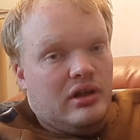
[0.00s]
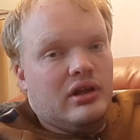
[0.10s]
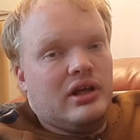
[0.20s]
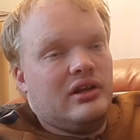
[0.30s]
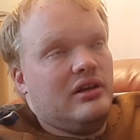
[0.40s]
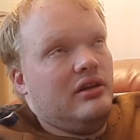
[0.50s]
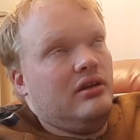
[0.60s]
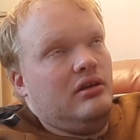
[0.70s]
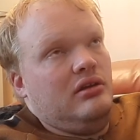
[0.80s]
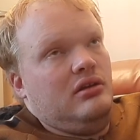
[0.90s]
And
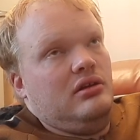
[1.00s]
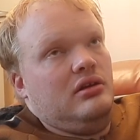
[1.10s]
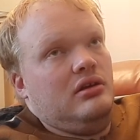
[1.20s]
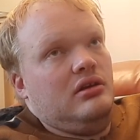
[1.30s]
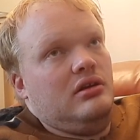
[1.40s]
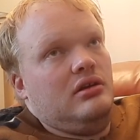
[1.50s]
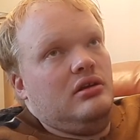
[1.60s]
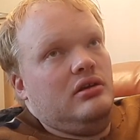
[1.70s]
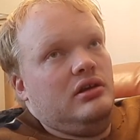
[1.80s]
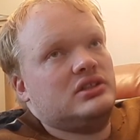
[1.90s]

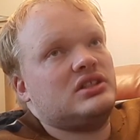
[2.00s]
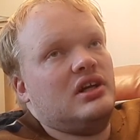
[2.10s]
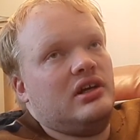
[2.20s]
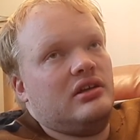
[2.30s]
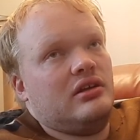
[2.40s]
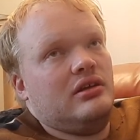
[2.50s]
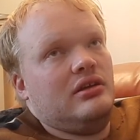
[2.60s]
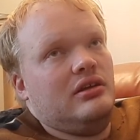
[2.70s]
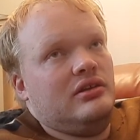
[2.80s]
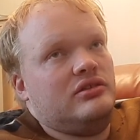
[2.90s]
it's like
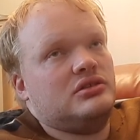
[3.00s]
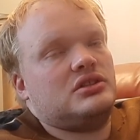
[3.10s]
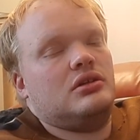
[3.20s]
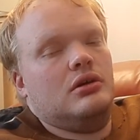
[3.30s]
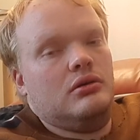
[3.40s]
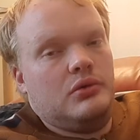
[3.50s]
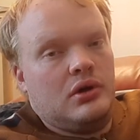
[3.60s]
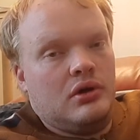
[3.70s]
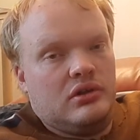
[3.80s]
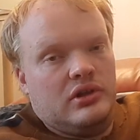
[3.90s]
you just go
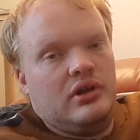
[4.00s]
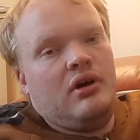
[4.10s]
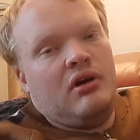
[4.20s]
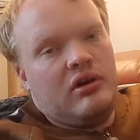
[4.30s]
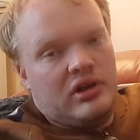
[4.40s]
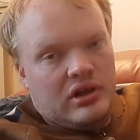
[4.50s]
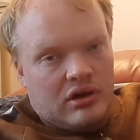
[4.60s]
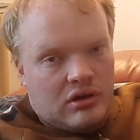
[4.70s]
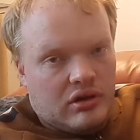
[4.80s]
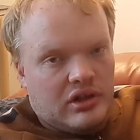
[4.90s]
on and on and
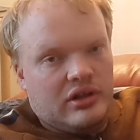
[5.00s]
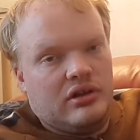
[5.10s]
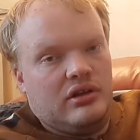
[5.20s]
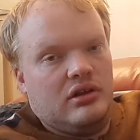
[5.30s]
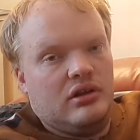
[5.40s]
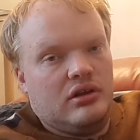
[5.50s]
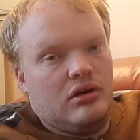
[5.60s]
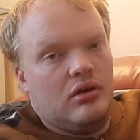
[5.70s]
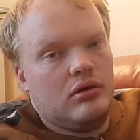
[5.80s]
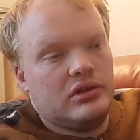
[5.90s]
on
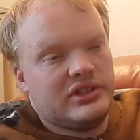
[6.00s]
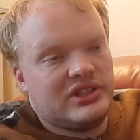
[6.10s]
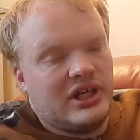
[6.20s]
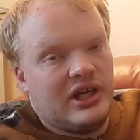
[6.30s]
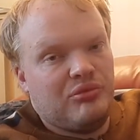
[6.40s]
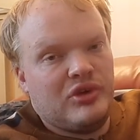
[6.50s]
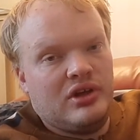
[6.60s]
all the time